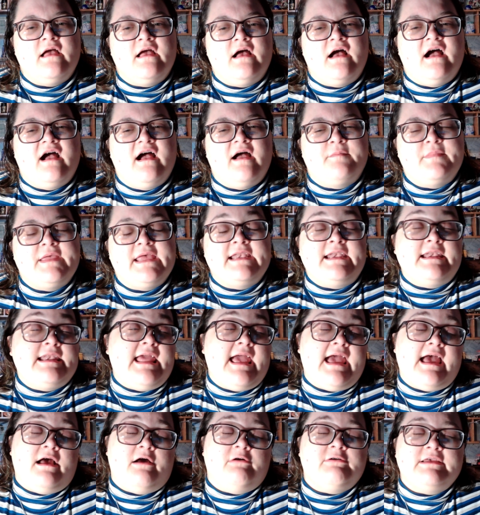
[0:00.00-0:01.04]
And
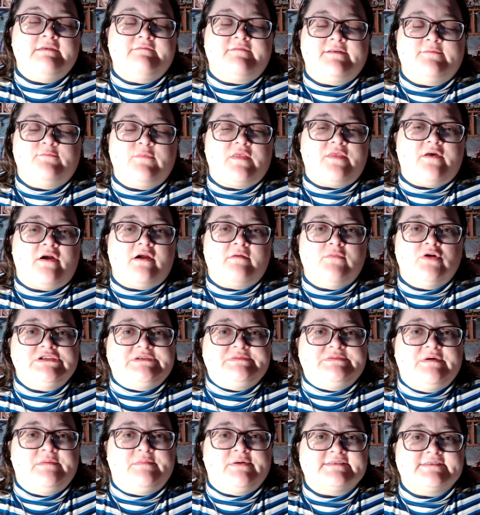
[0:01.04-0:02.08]
now, even with our
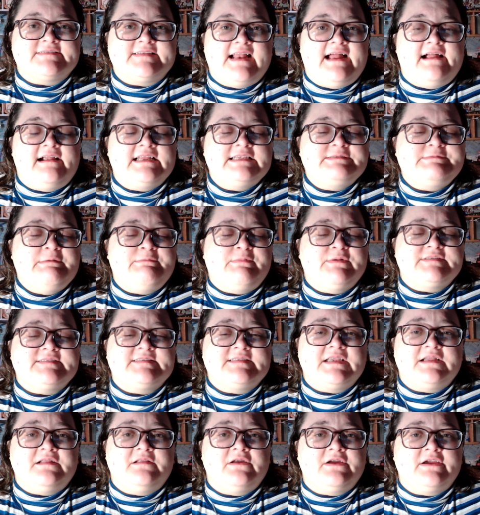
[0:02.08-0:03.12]
multiple personalities, people
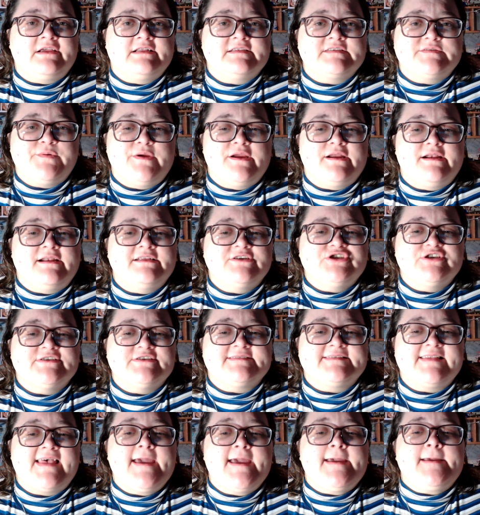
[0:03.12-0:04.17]
still look at us weird, and it's
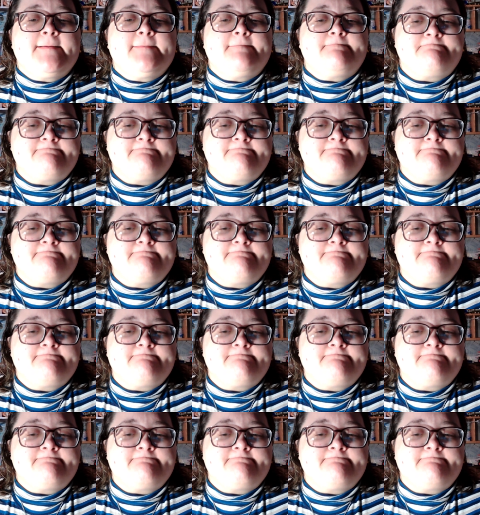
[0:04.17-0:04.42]
just like,